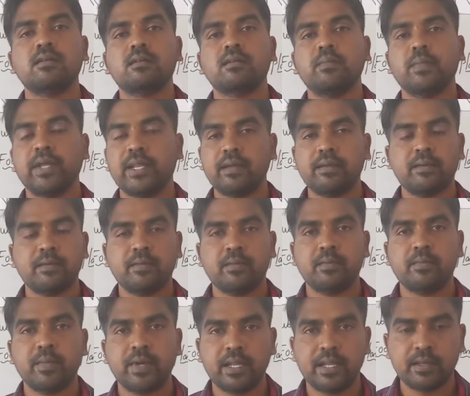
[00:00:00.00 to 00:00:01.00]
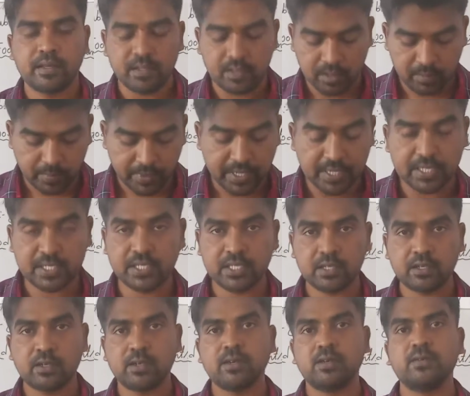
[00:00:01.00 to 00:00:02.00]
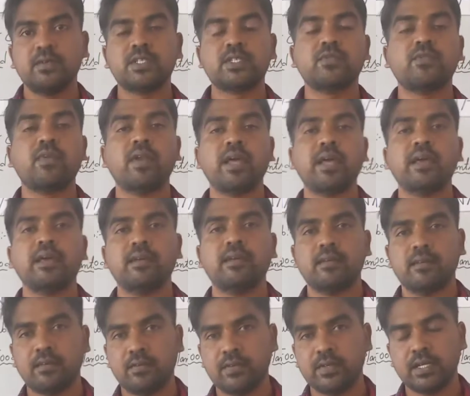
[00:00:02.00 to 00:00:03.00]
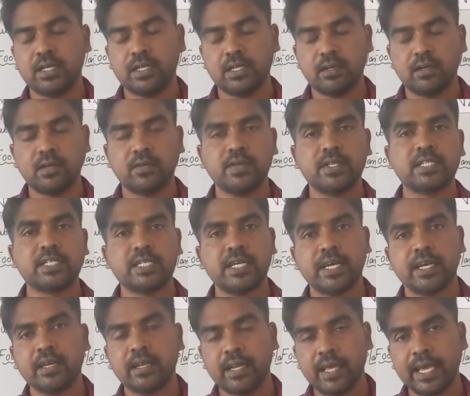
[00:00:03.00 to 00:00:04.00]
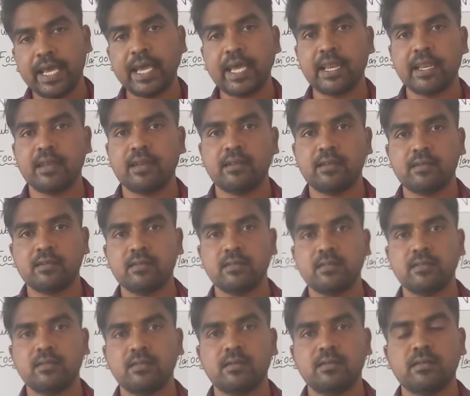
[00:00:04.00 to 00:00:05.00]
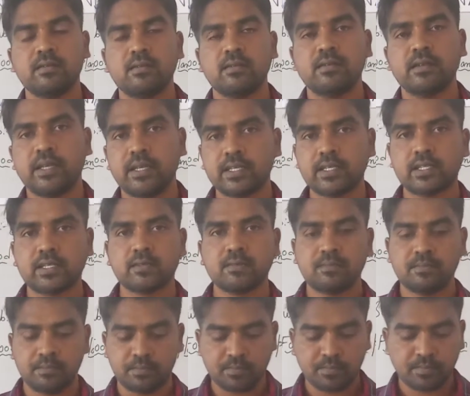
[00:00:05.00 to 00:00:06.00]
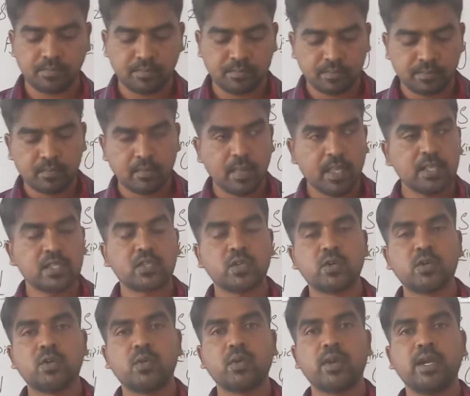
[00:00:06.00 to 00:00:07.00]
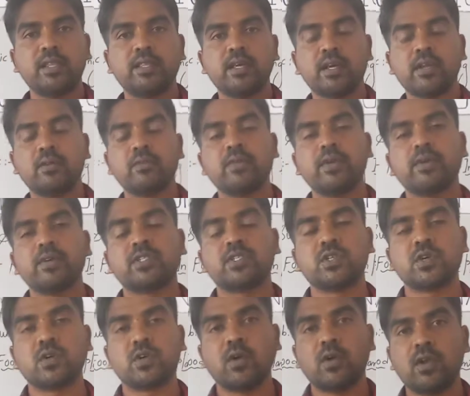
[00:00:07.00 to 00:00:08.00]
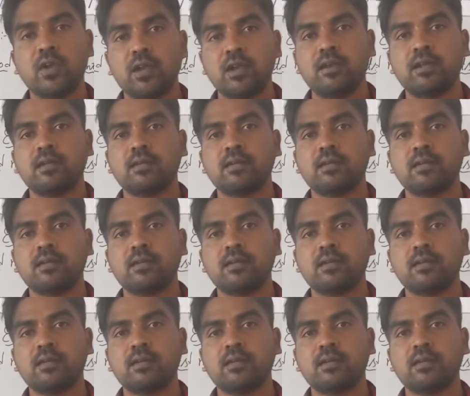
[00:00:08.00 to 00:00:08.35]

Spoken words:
Many birds which fly, it will stay in air. Yes. So together we used to call